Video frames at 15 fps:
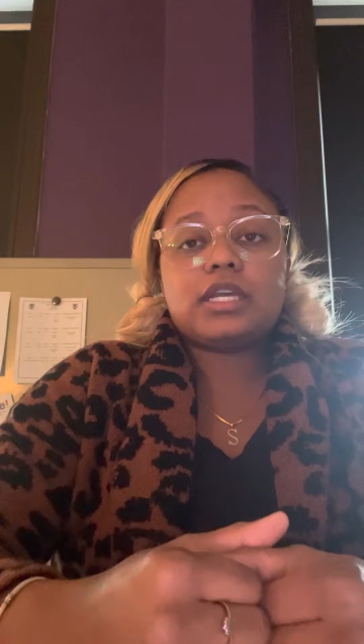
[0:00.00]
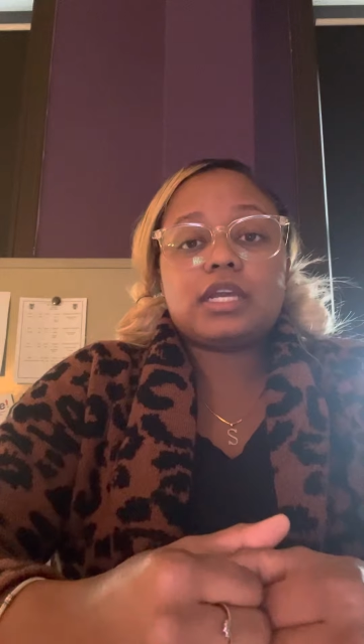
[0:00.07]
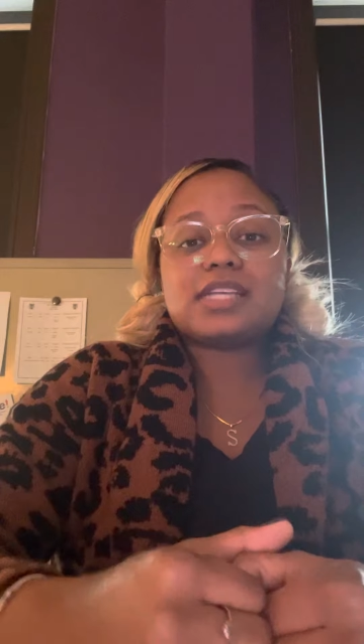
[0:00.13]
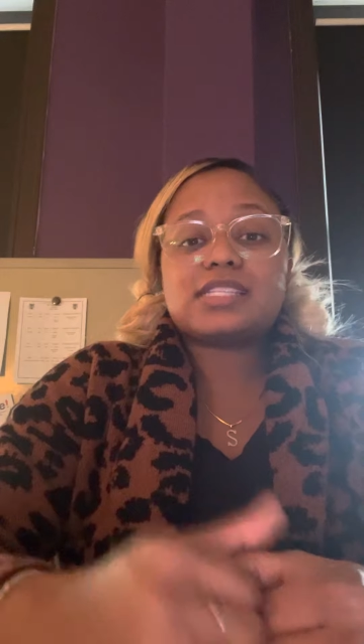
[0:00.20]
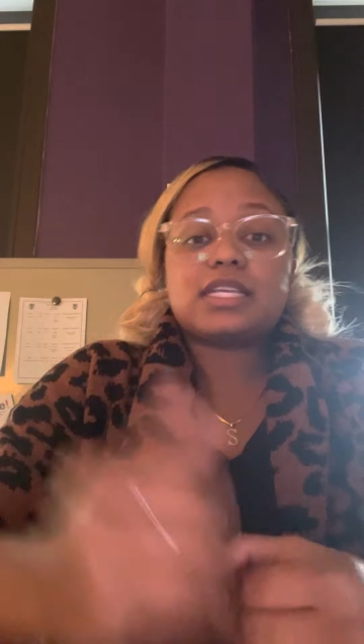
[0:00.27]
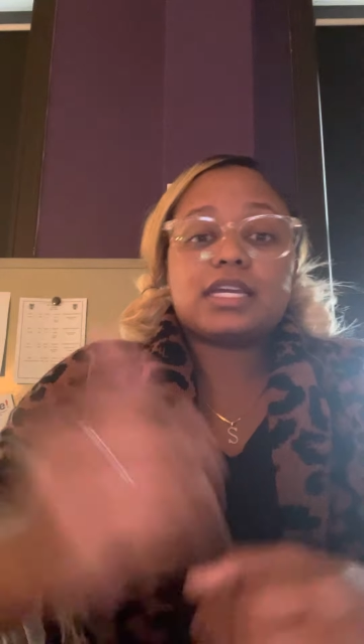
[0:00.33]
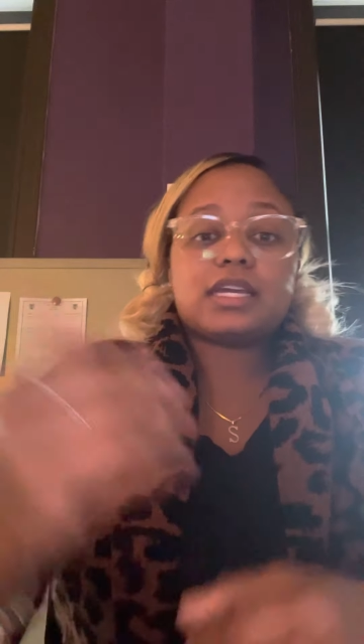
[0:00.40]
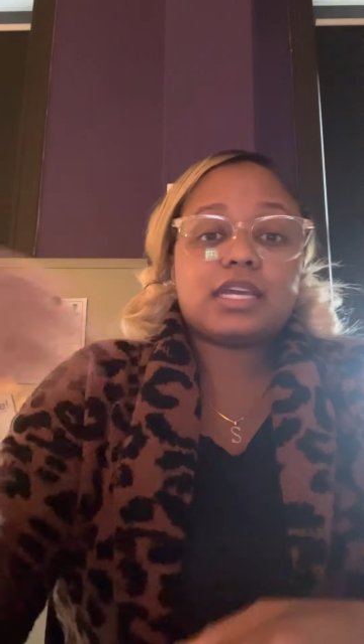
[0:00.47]

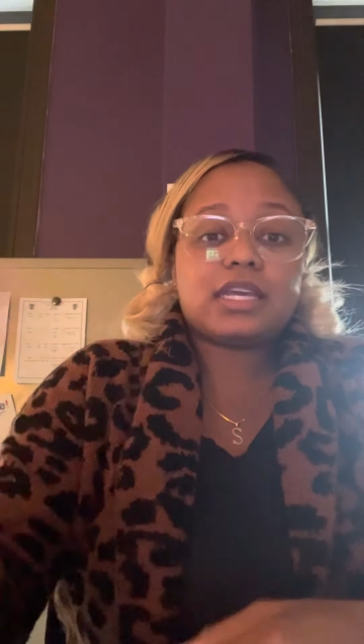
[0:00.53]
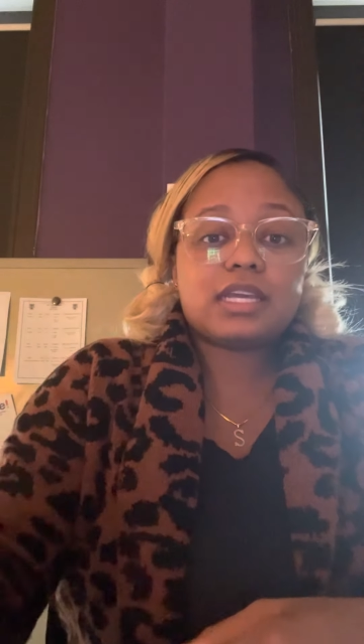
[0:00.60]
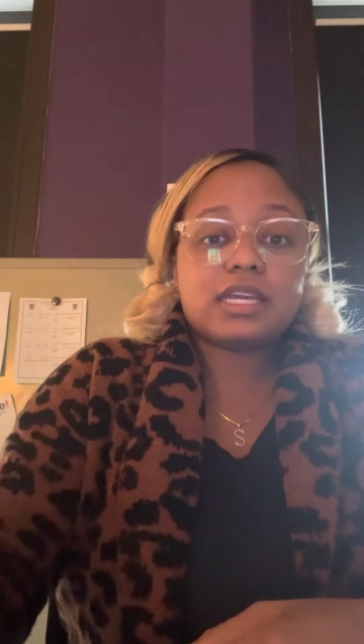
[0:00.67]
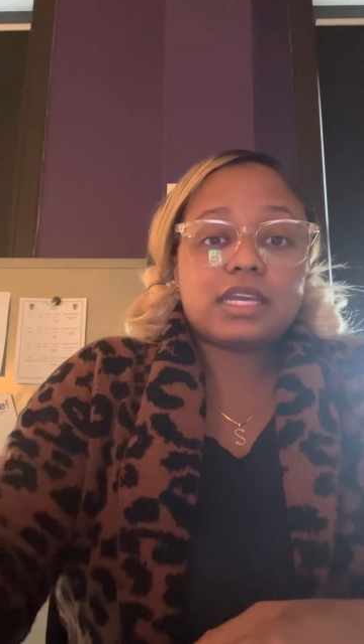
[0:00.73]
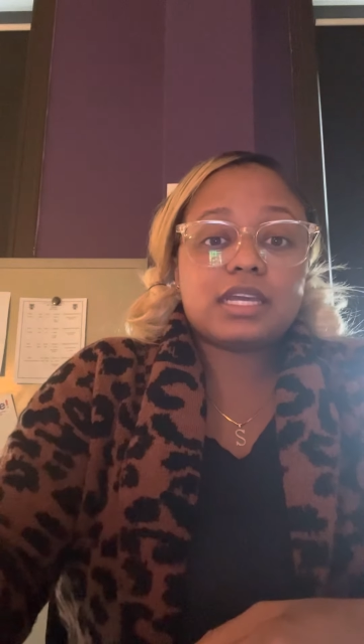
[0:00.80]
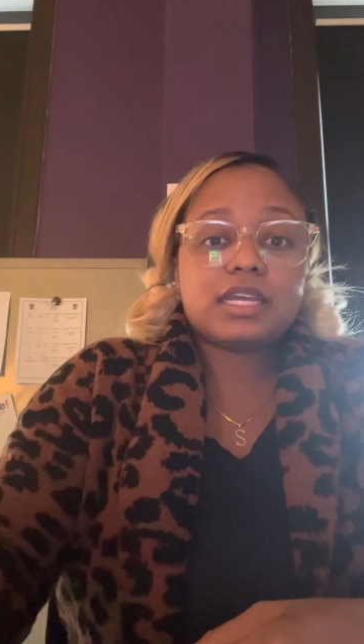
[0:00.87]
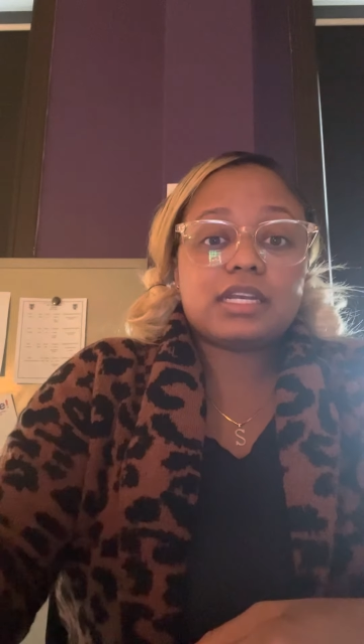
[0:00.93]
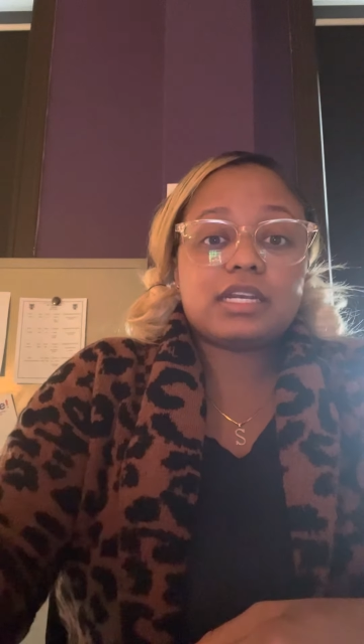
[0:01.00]
Is
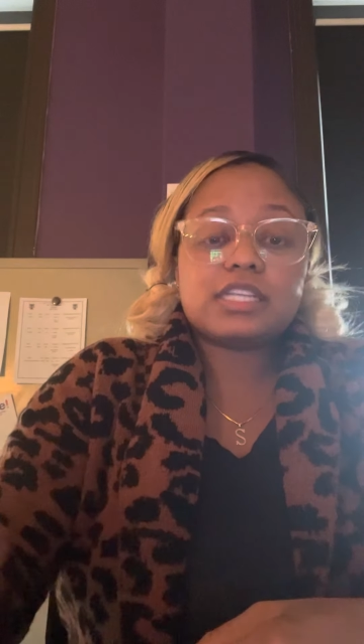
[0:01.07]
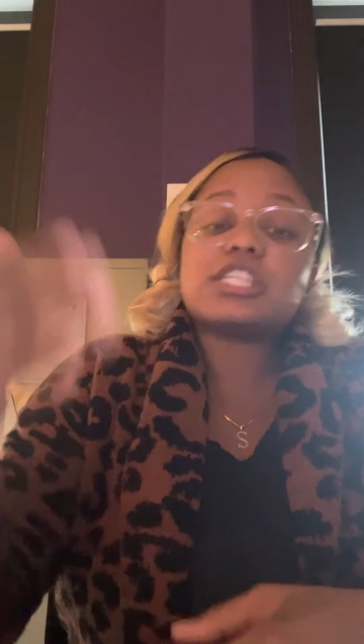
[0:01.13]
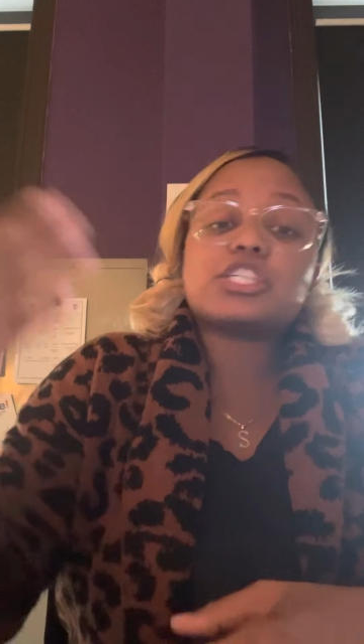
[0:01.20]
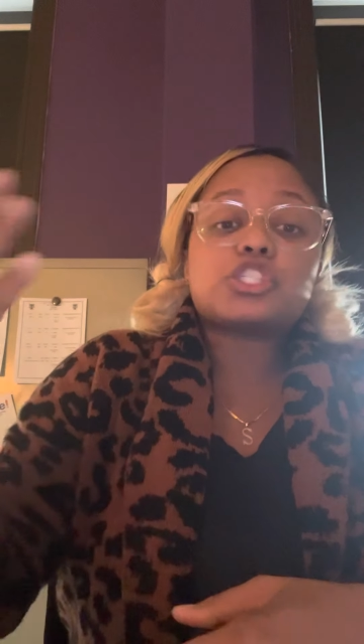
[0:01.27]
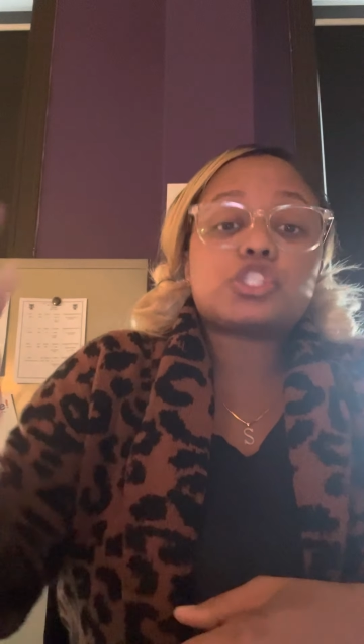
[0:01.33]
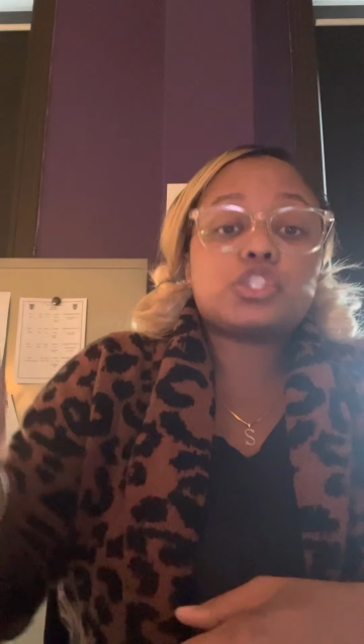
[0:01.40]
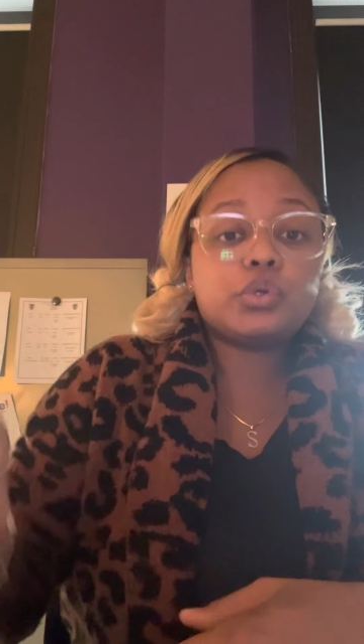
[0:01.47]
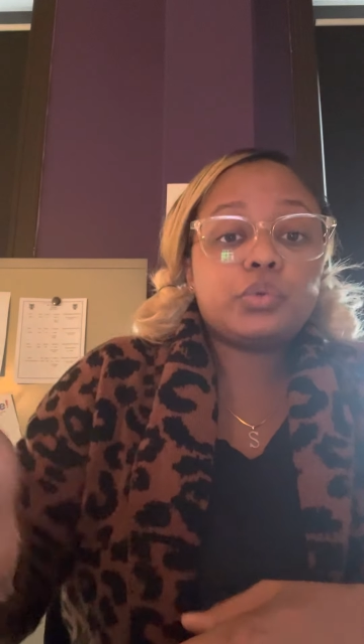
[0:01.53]
the
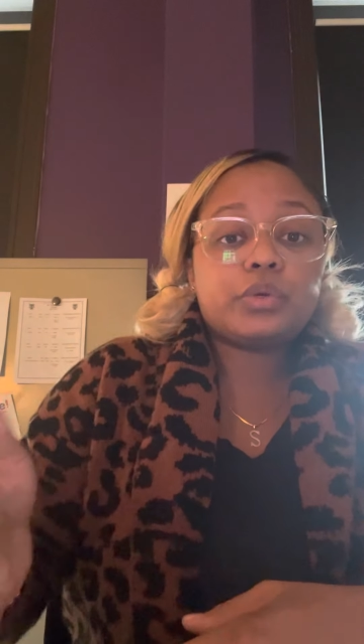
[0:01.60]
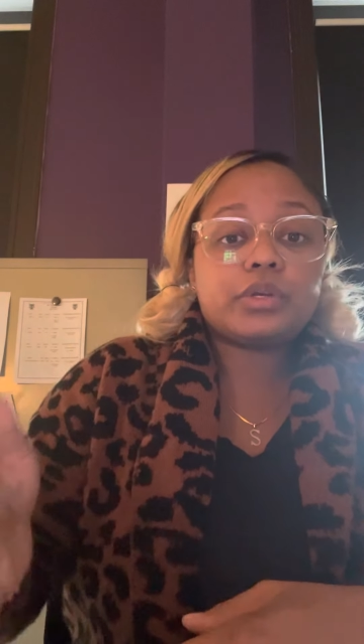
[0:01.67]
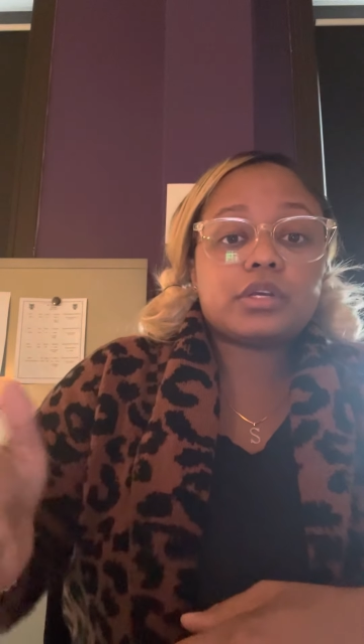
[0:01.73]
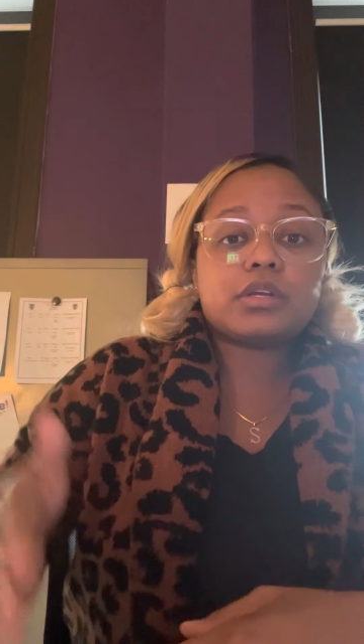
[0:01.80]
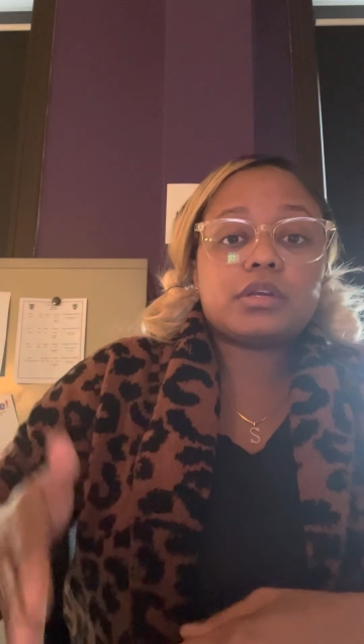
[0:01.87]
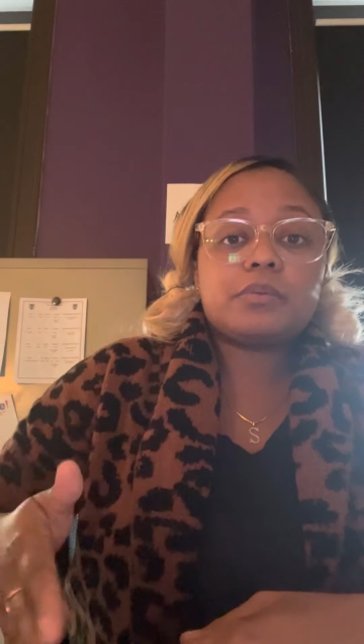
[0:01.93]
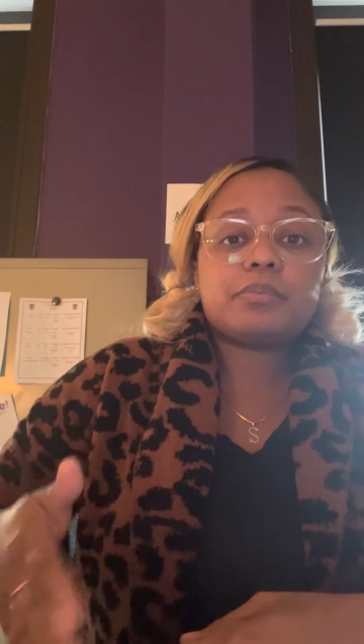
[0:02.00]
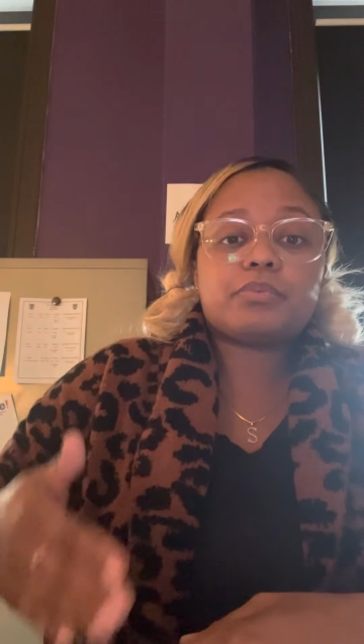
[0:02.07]

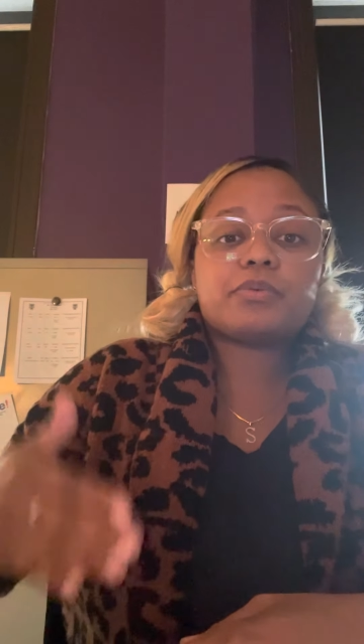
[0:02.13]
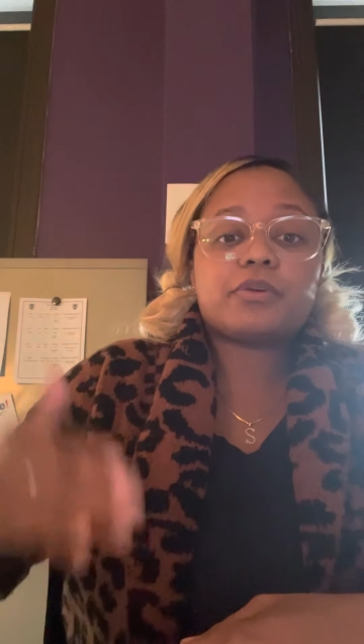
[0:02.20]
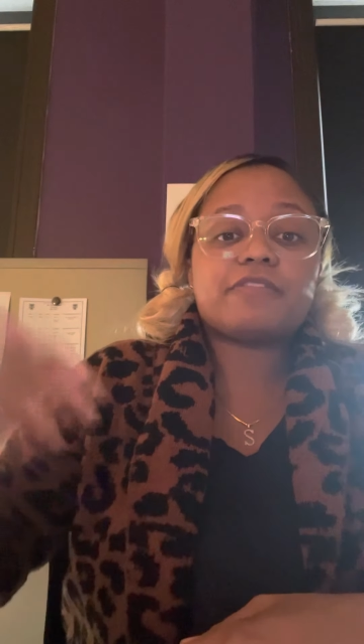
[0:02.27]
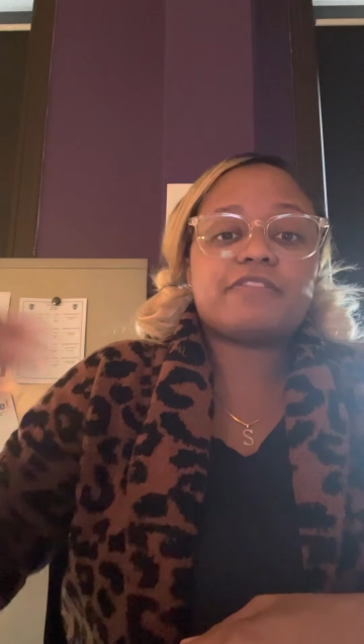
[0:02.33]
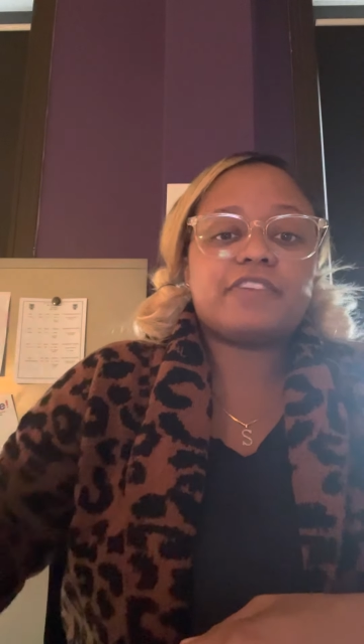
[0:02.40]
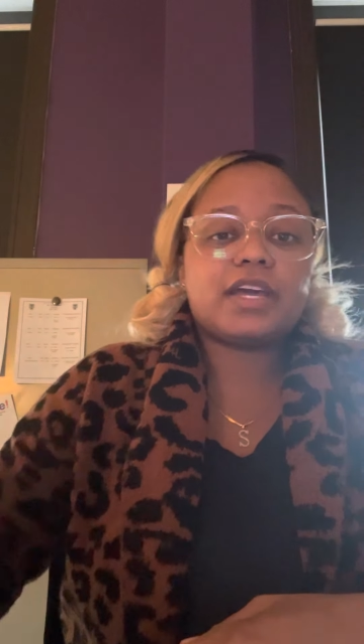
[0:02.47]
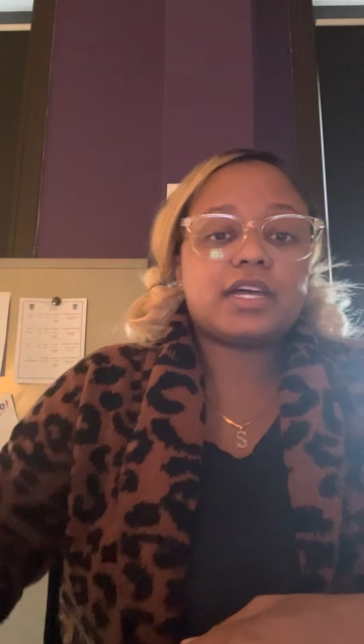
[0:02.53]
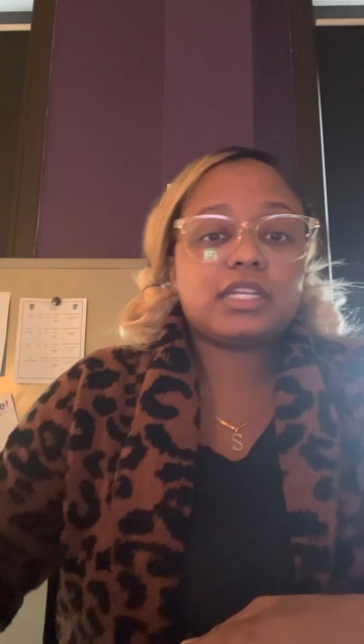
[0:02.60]
student
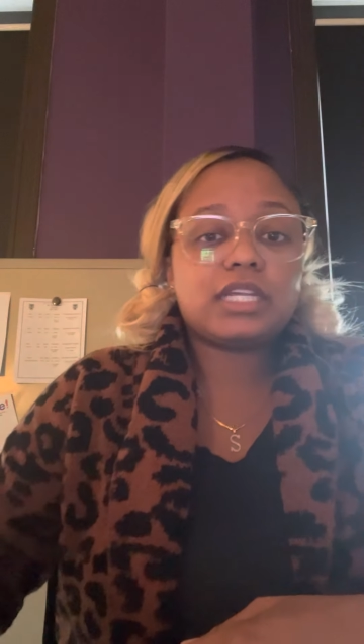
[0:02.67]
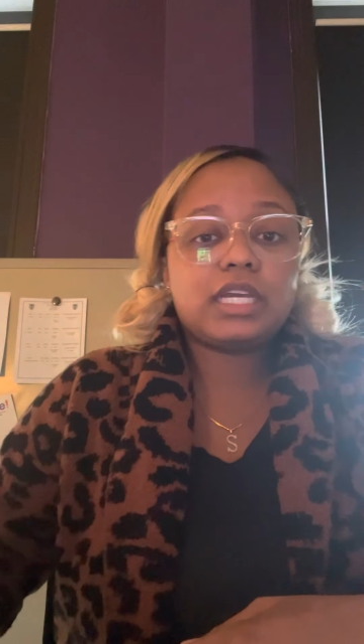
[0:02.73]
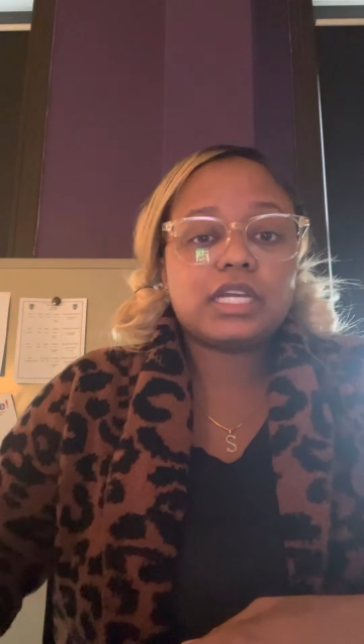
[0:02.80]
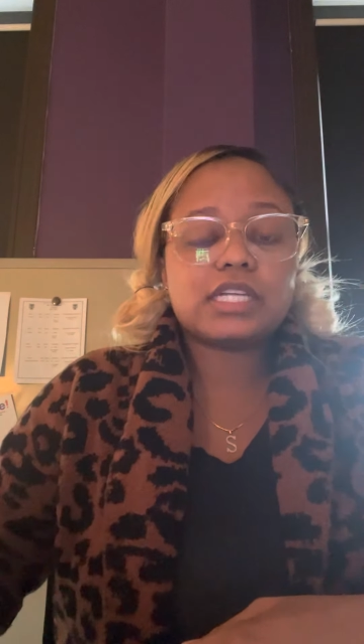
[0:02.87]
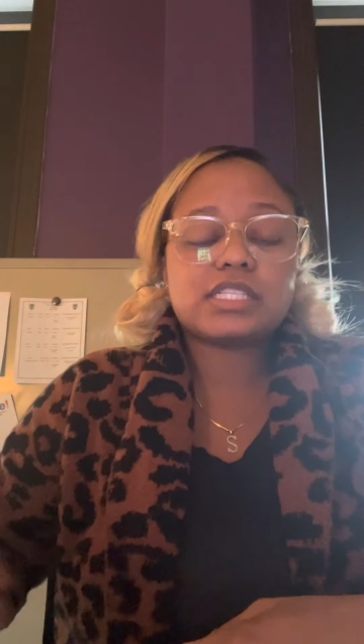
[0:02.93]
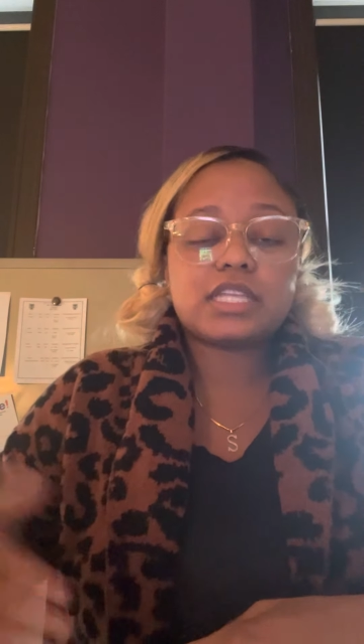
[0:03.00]
prevailing?